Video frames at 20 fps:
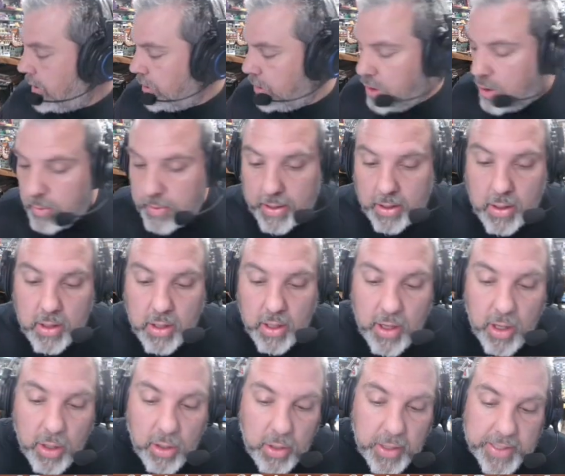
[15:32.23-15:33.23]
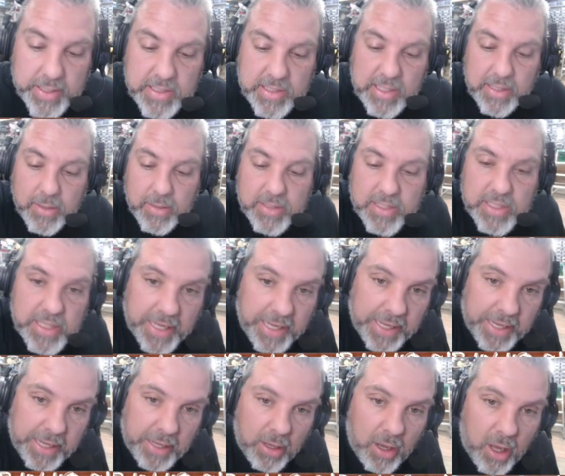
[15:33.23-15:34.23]
you can clearly still
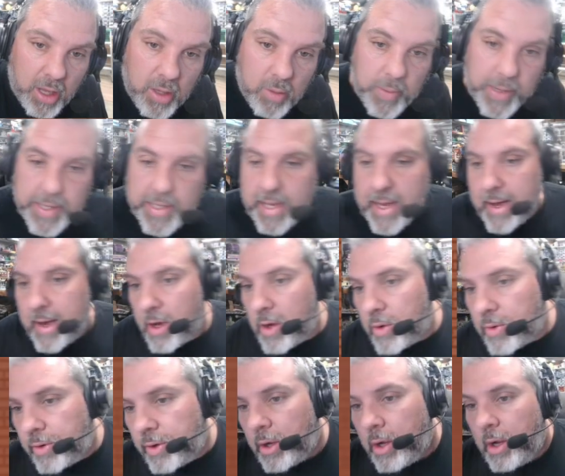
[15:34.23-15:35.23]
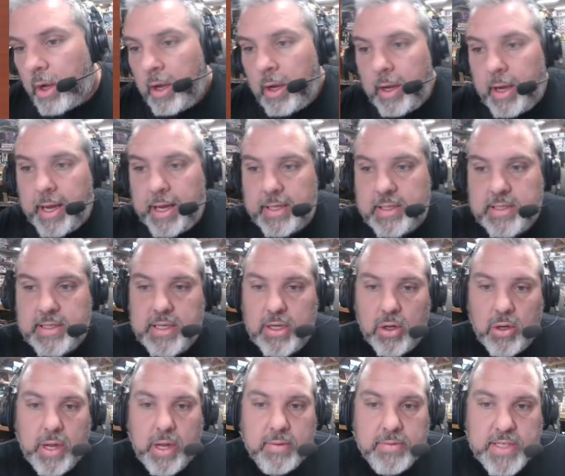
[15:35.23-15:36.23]
see all the way down. It
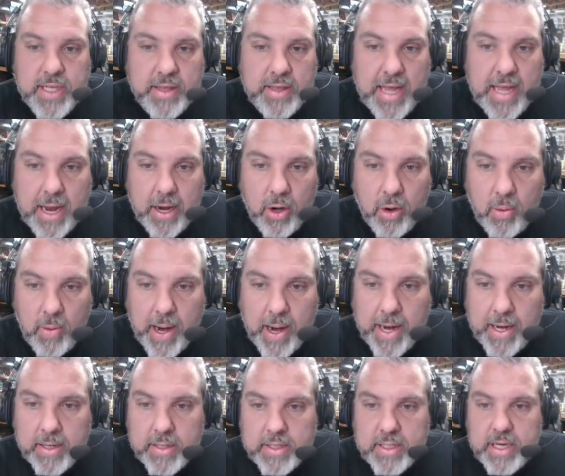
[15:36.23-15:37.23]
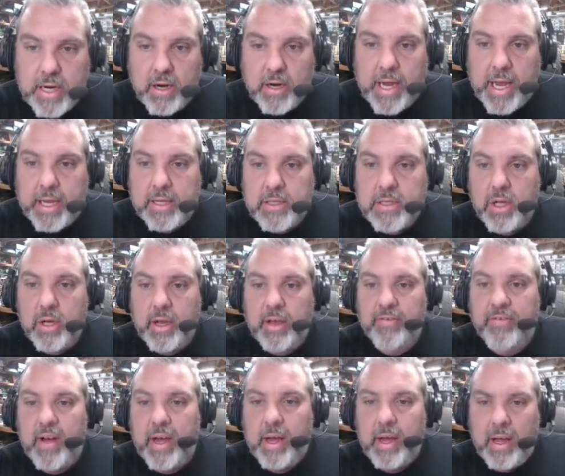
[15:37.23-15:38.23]
still gives it that grand staircase look.
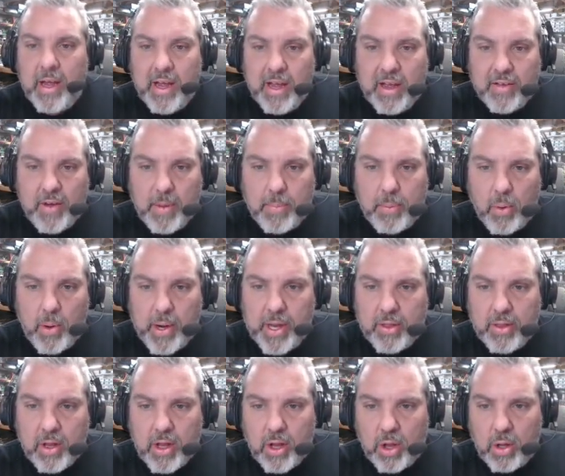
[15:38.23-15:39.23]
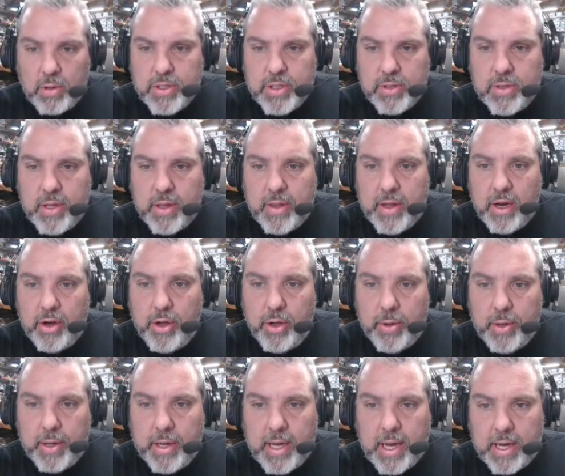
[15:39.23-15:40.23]
If I point it closer to there, you
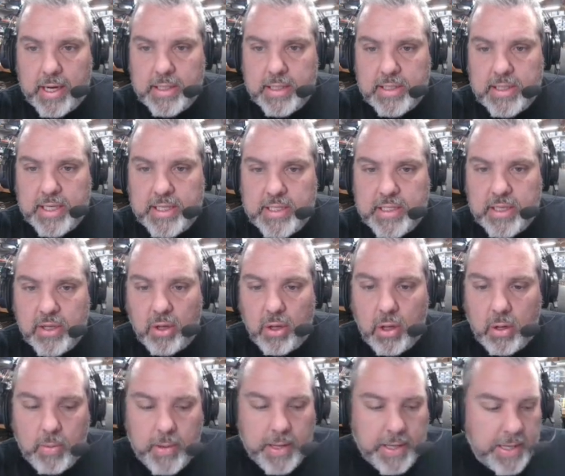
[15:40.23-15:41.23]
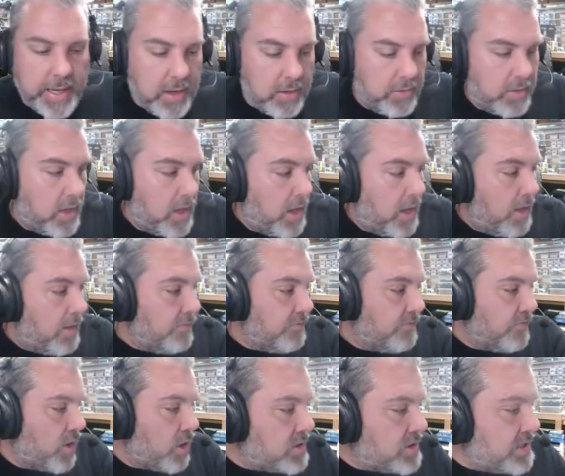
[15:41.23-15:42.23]
can kind of see still all the way down.
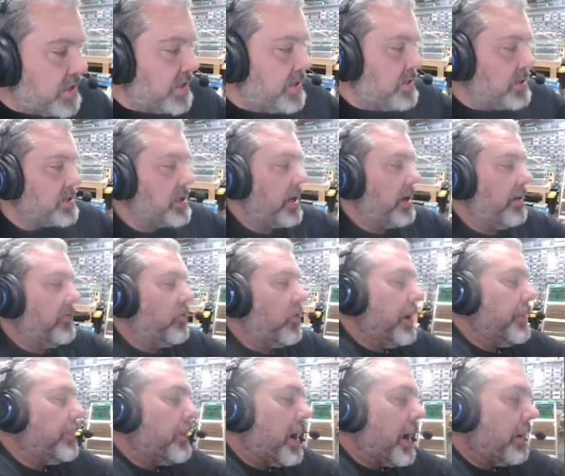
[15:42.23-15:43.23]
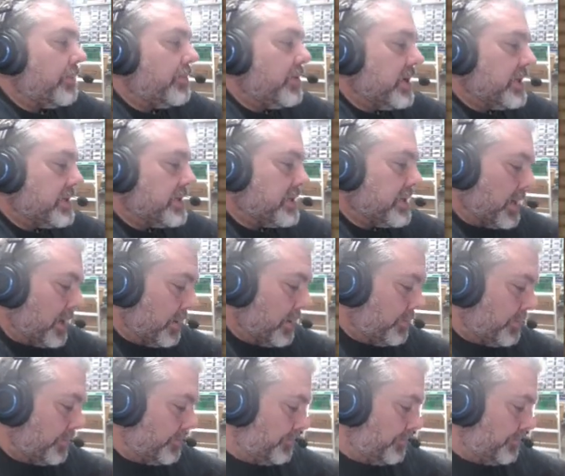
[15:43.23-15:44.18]
Versus if we pop this up,